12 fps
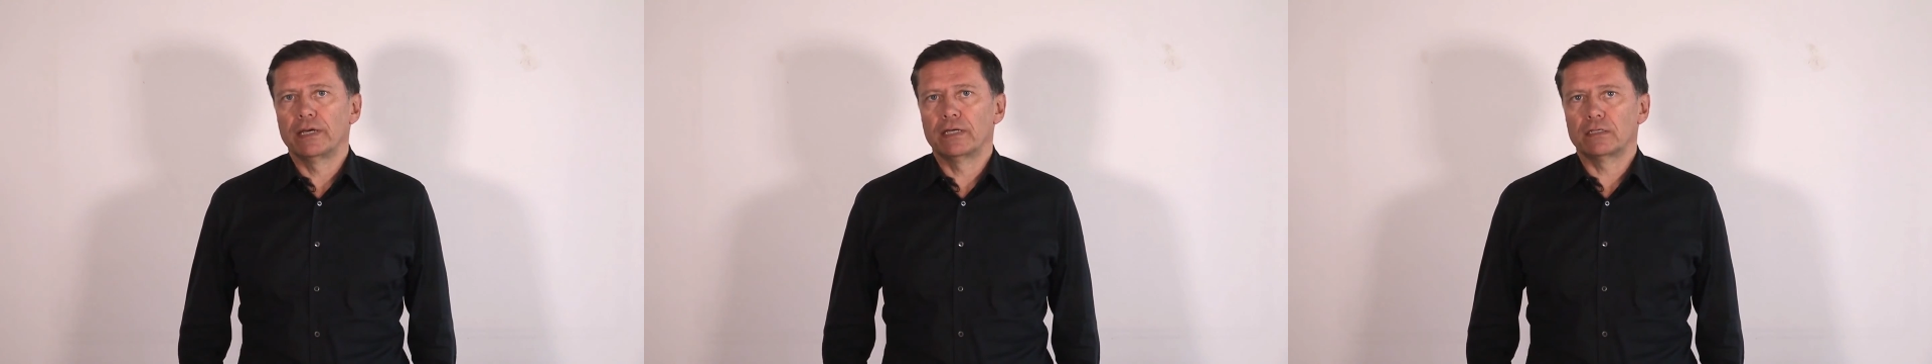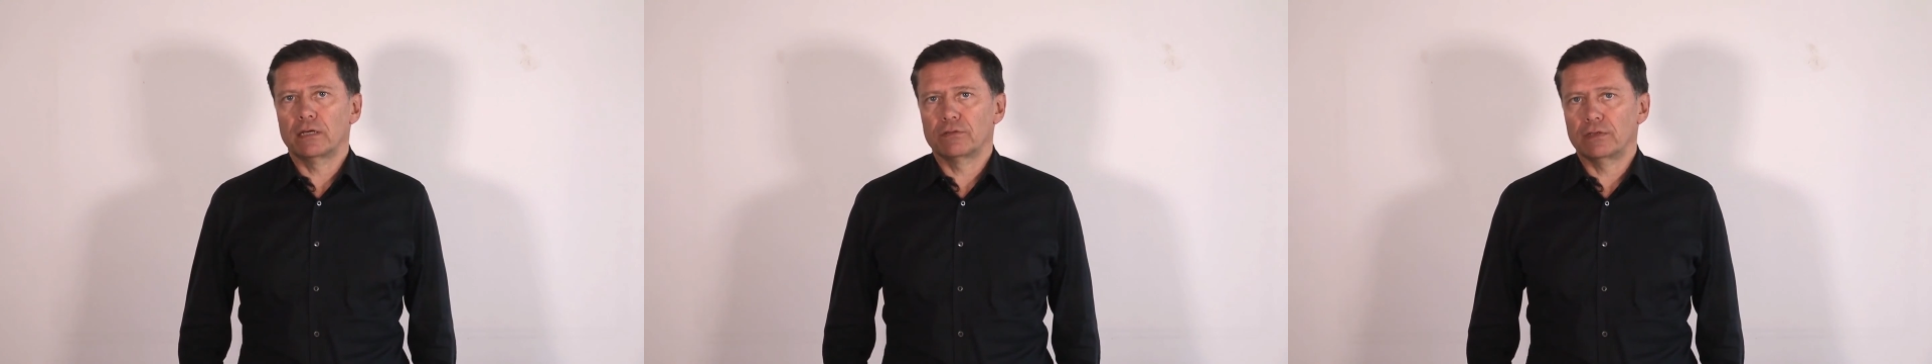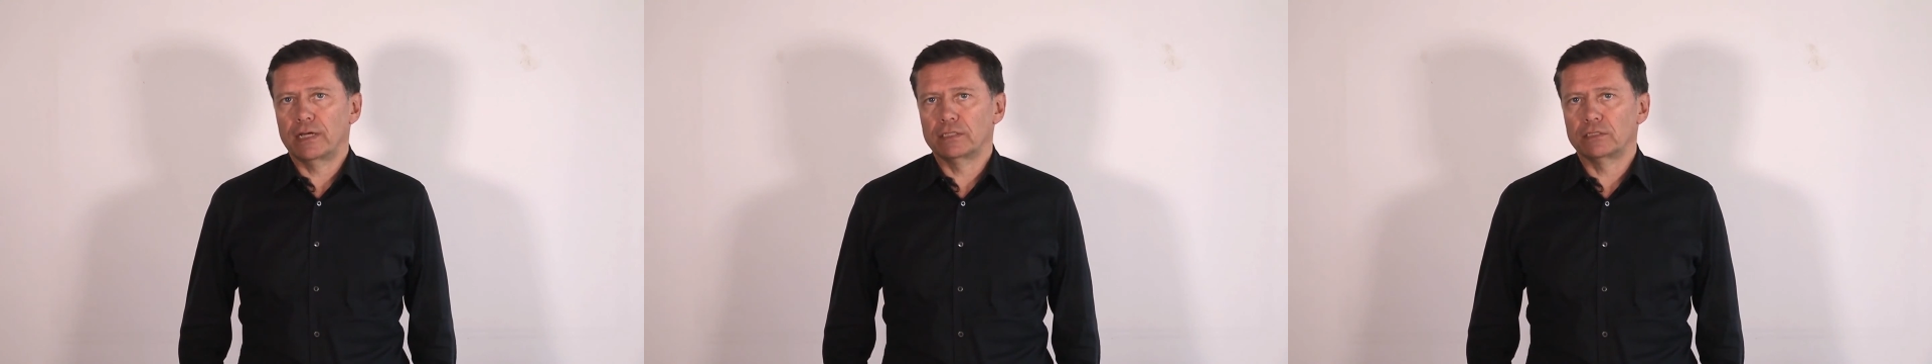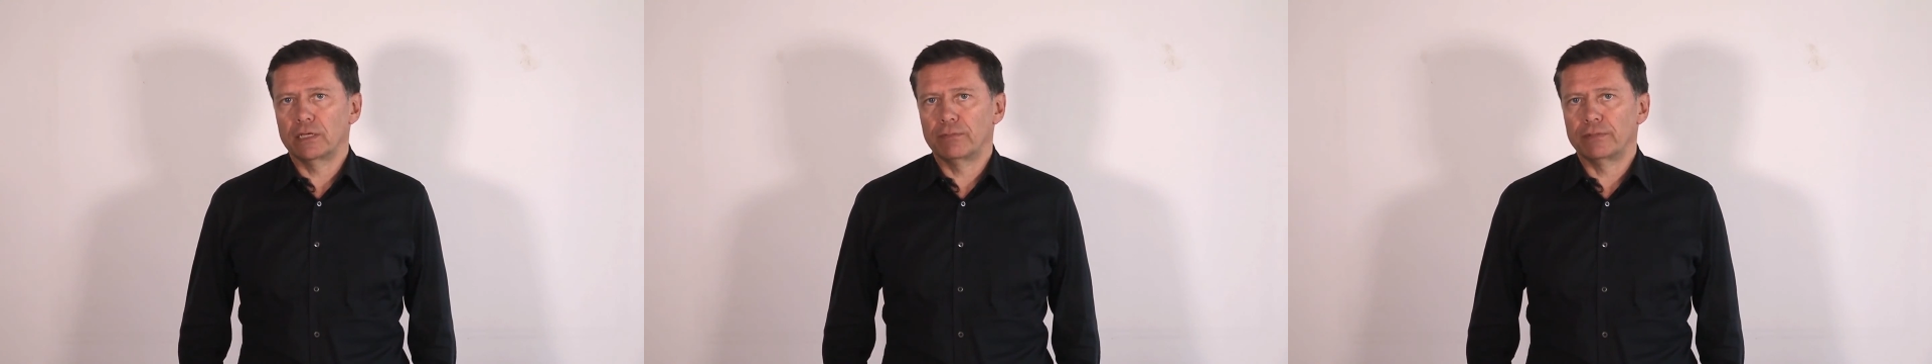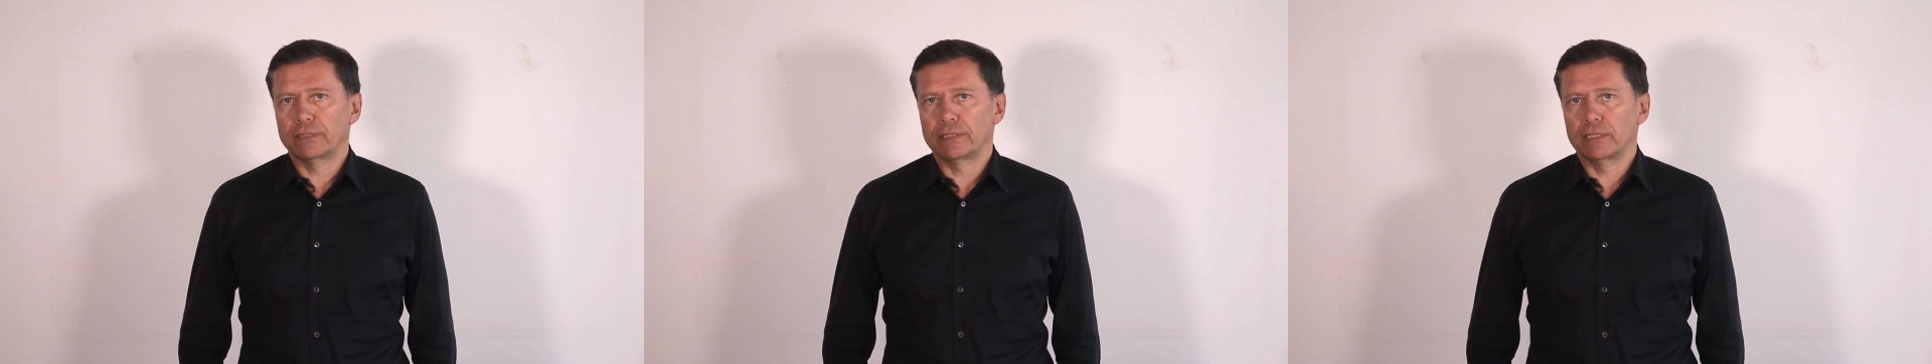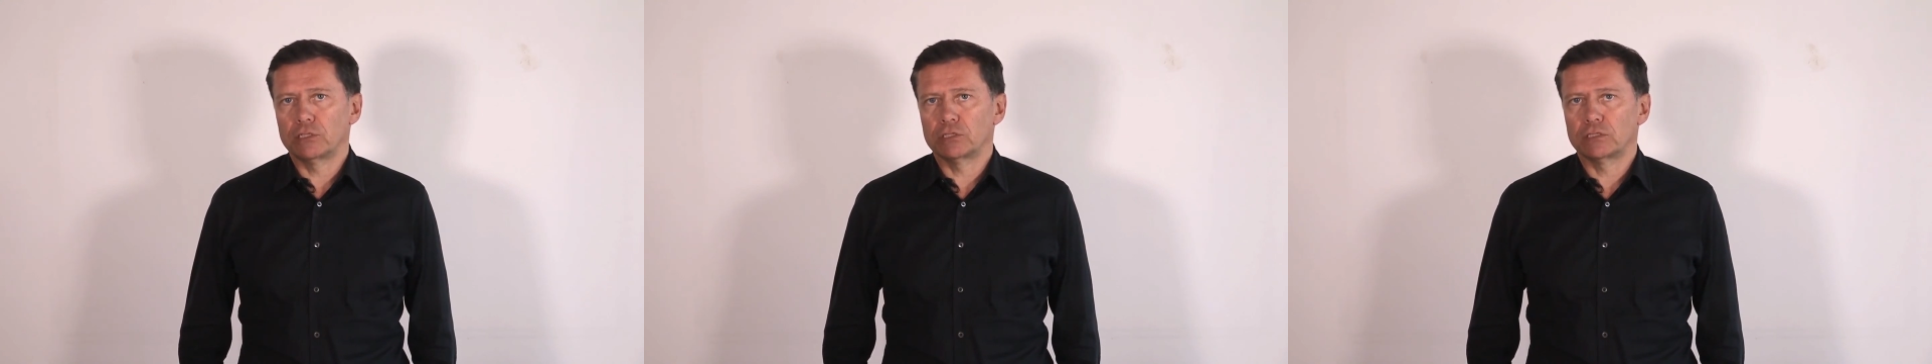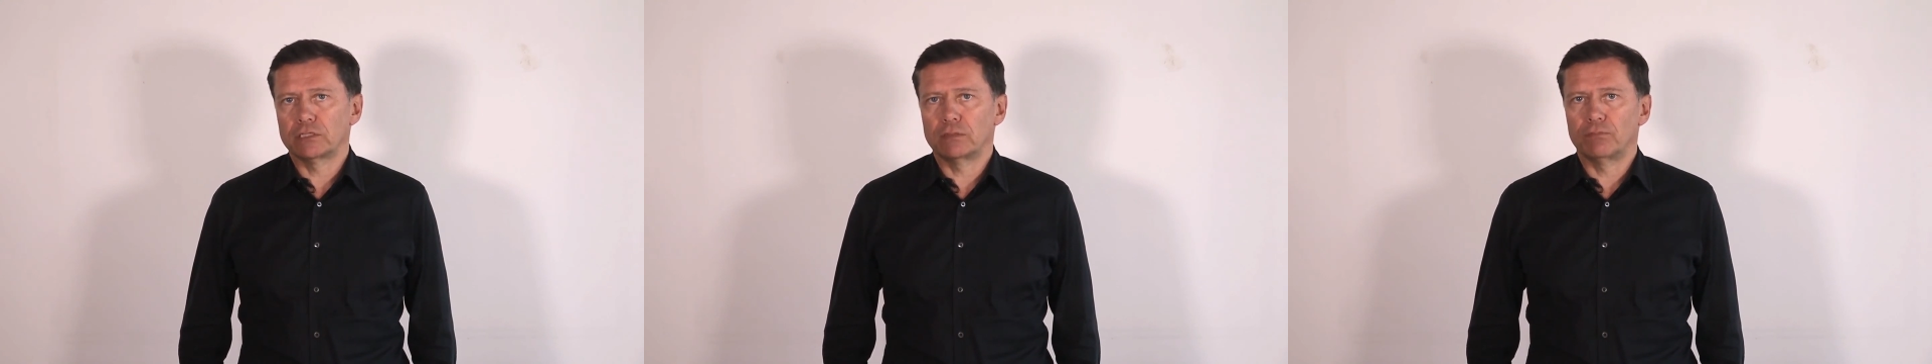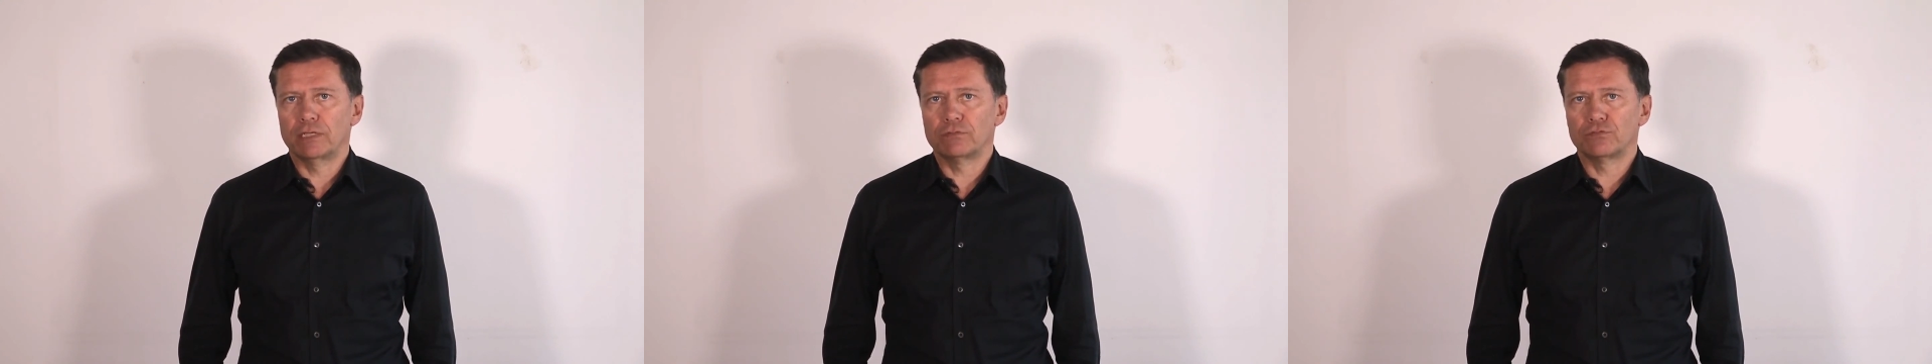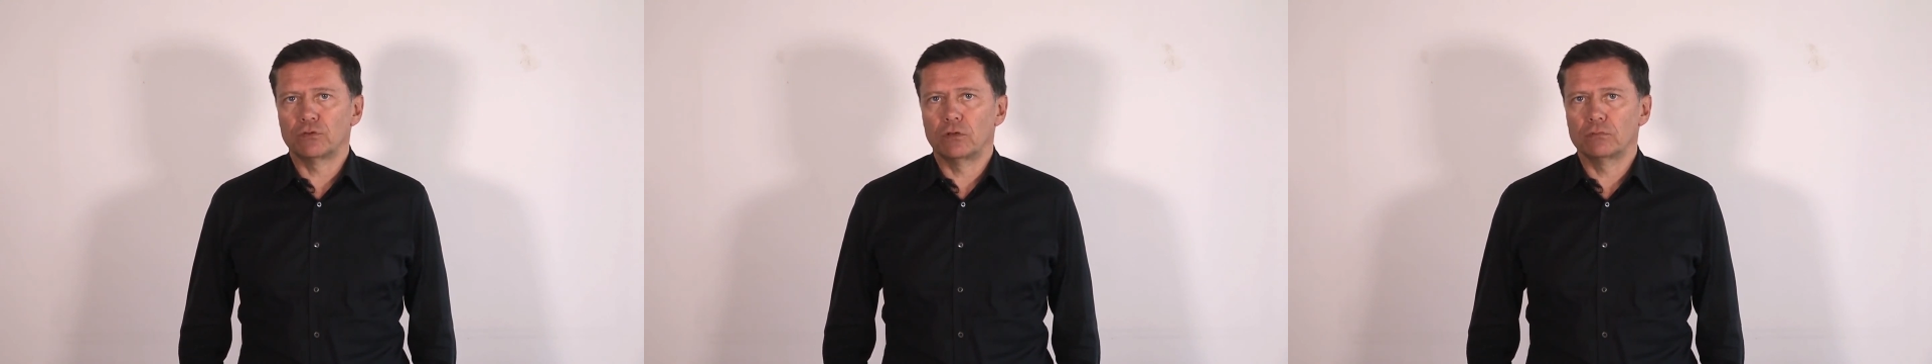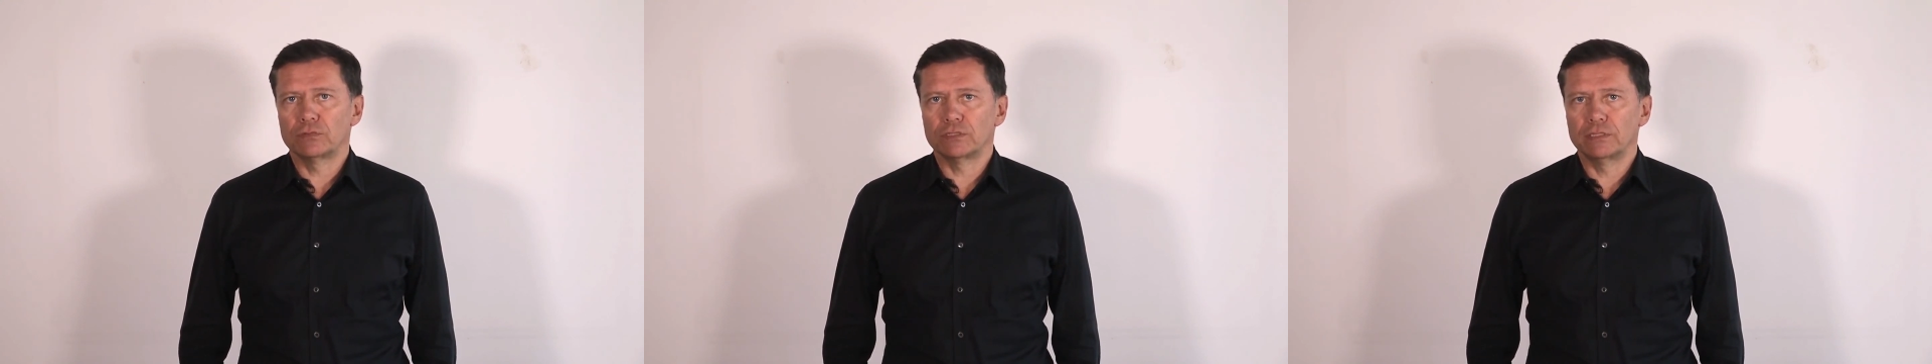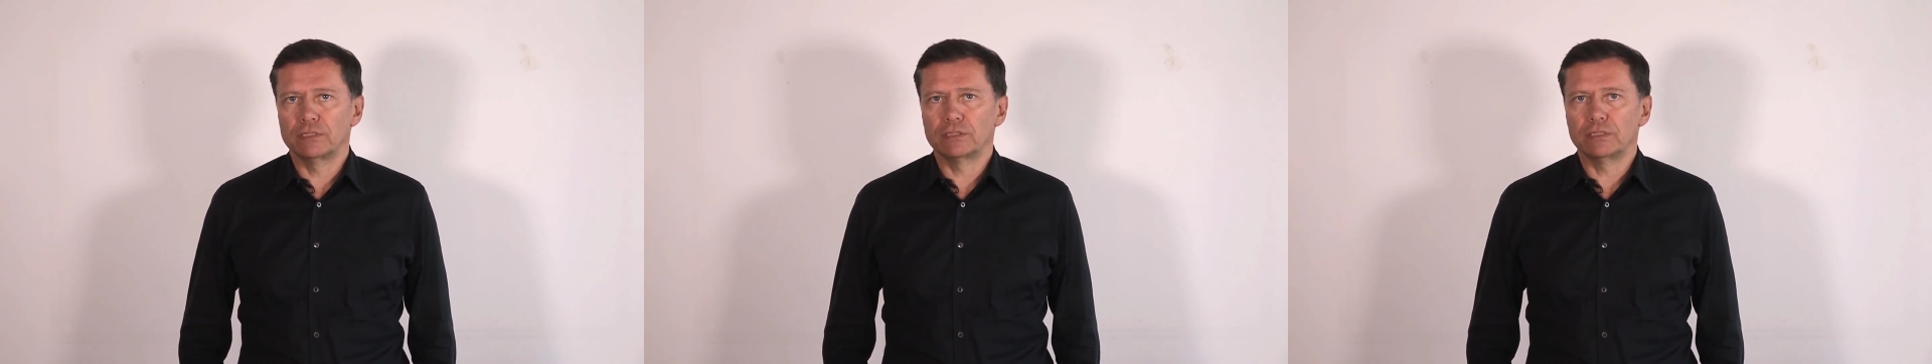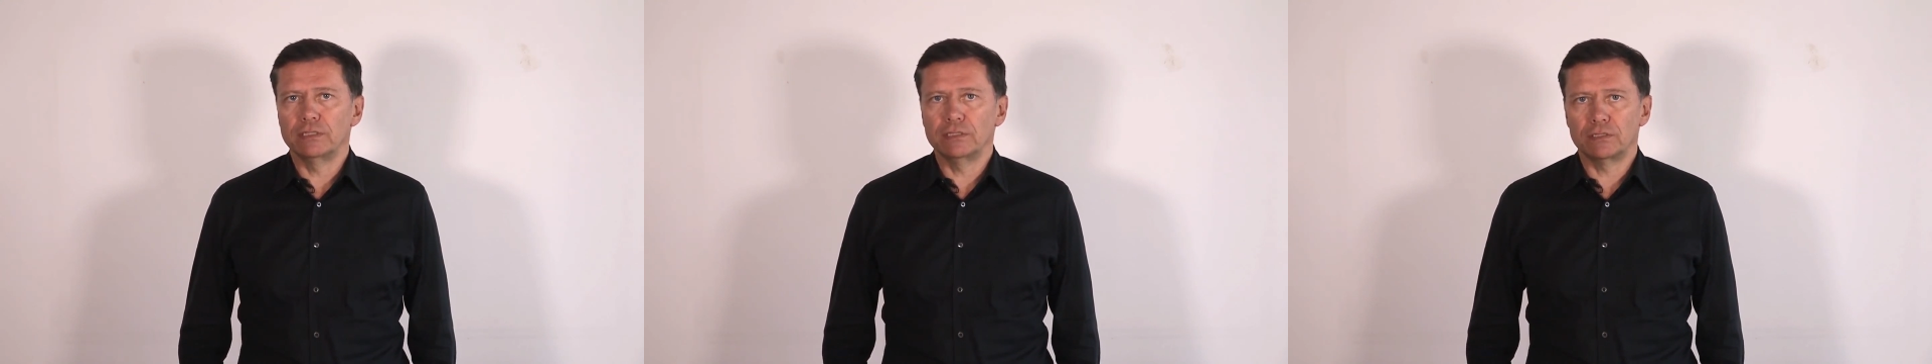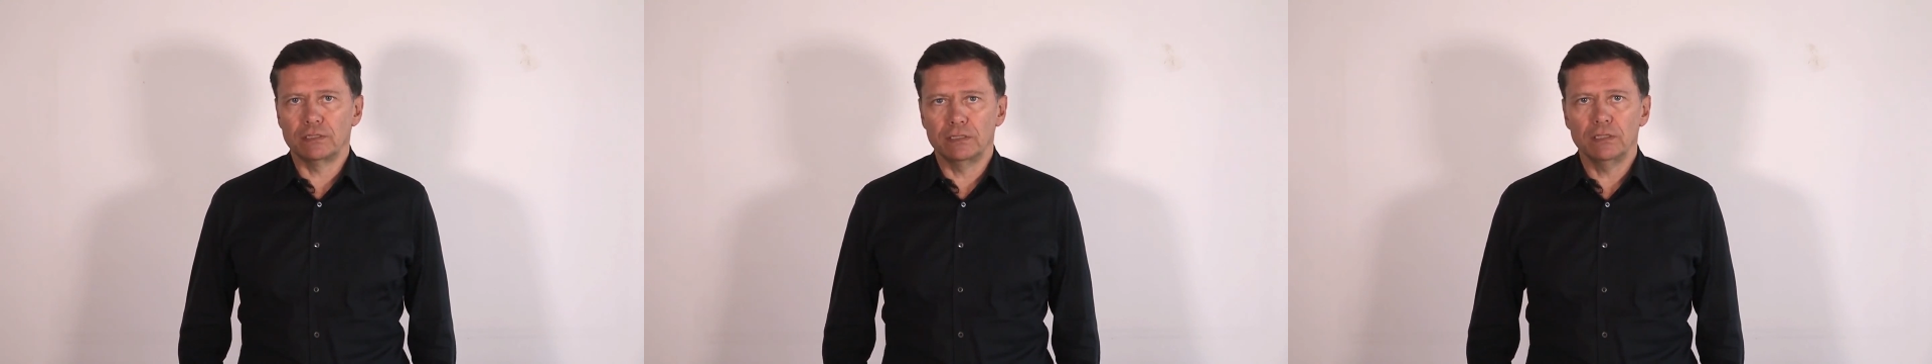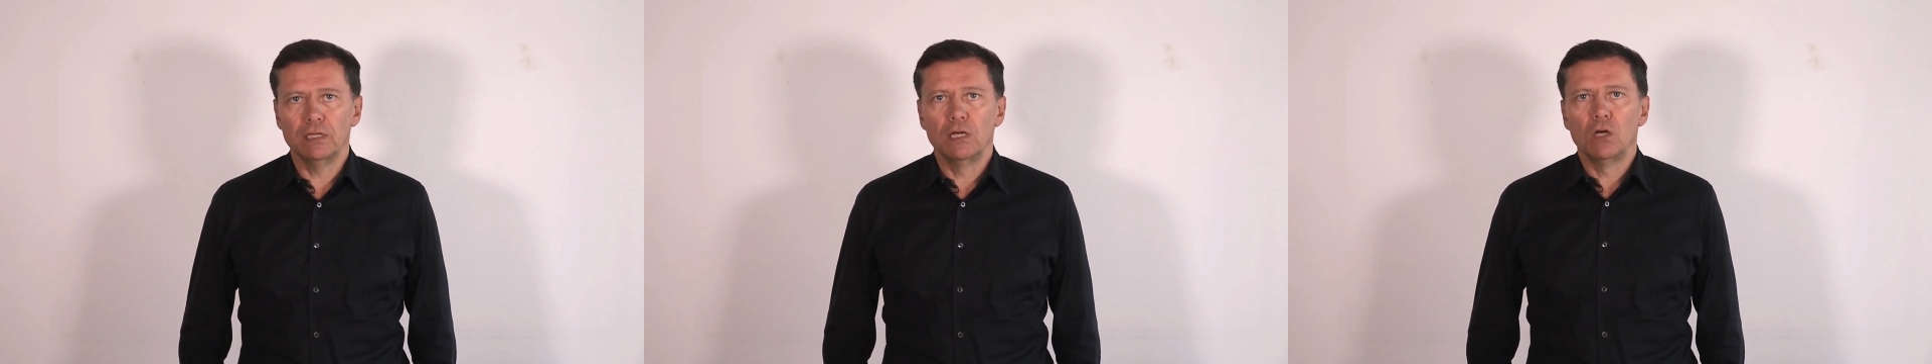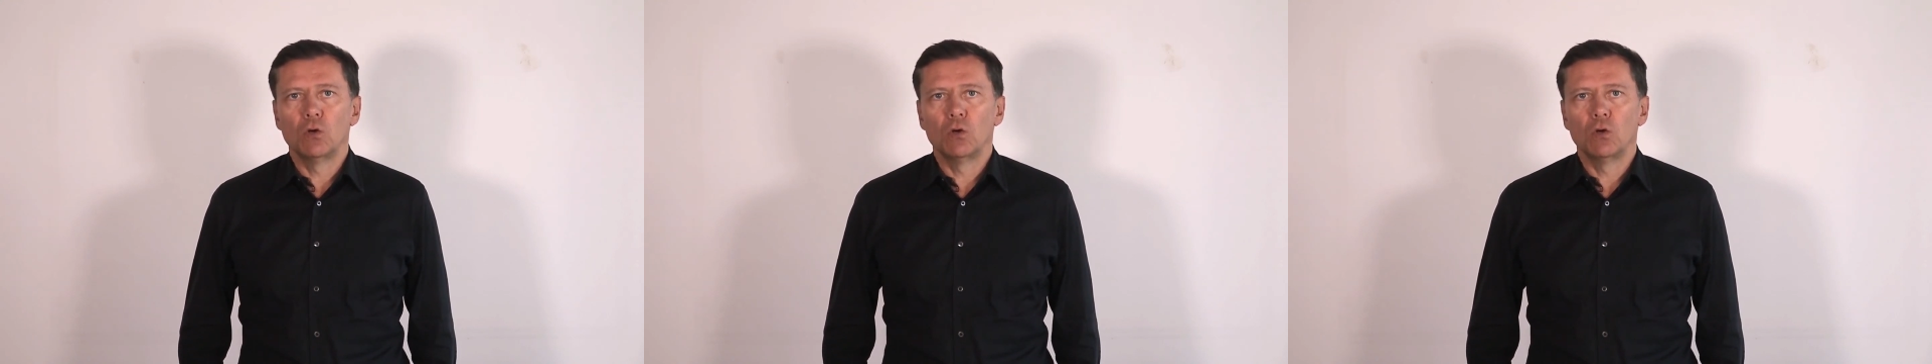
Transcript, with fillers: and other IT applications and platforms is easy